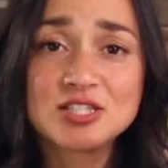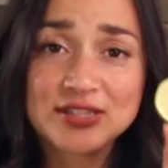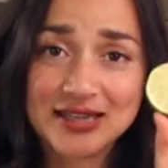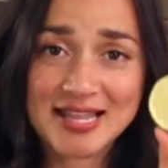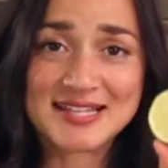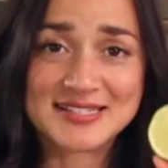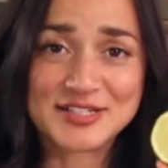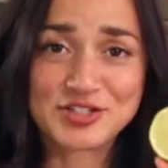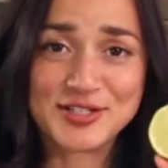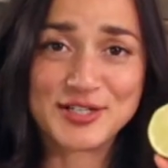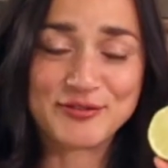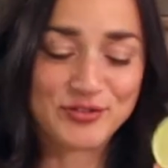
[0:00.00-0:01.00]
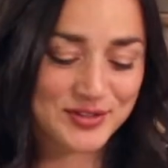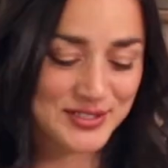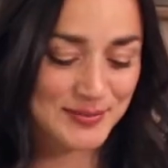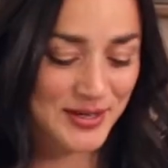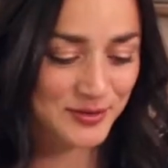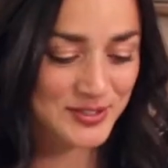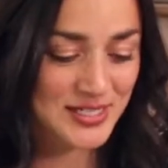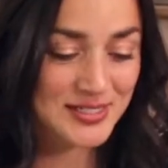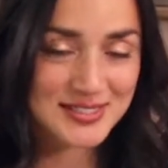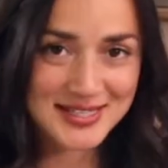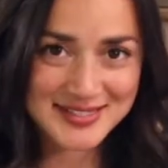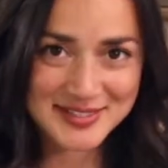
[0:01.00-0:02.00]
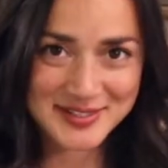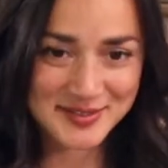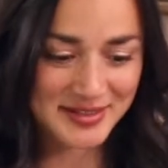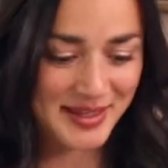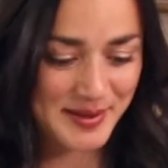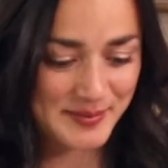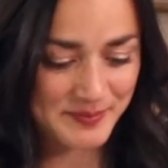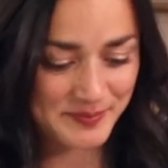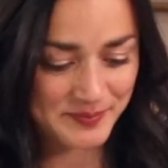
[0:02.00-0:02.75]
The last ingredient for this mango salsa, your lime.